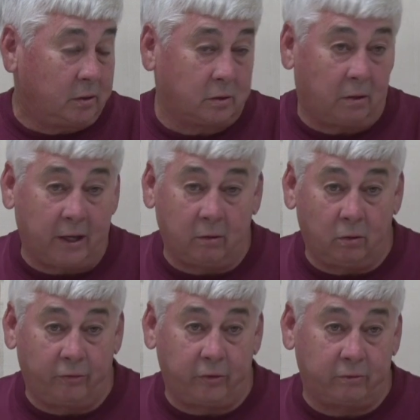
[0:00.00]
So I don't know
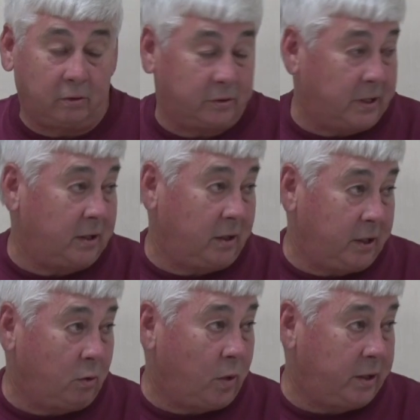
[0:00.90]
if there's, a- is that a
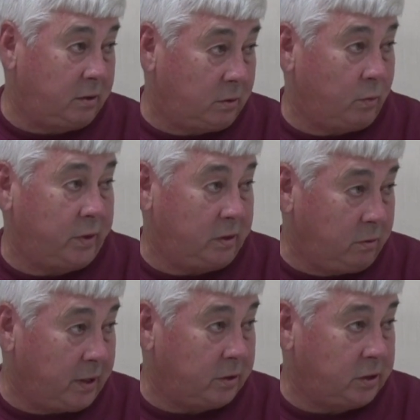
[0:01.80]
legal way, to- can we do
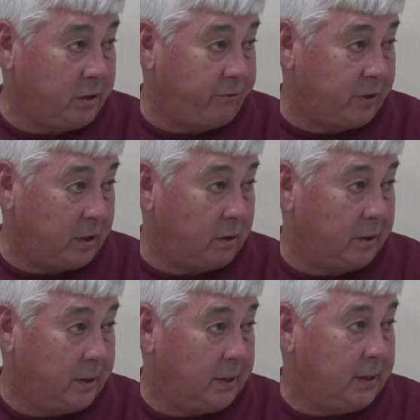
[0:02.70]
that, Jim? Well, I
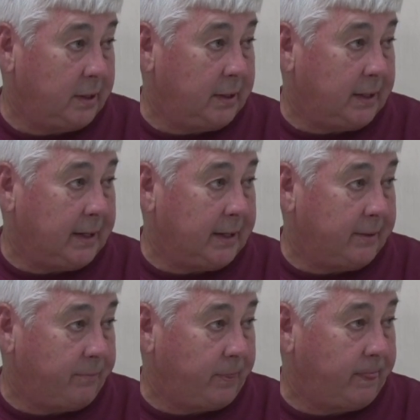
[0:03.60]
mean, uh, I-
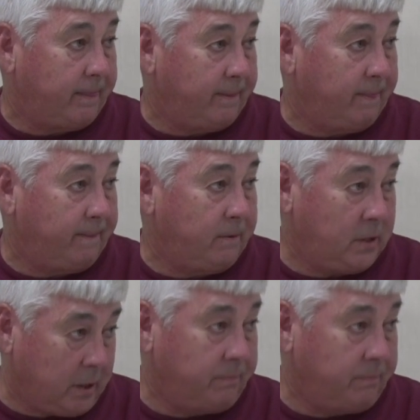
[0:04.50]
essentially that ordinance from Yeah.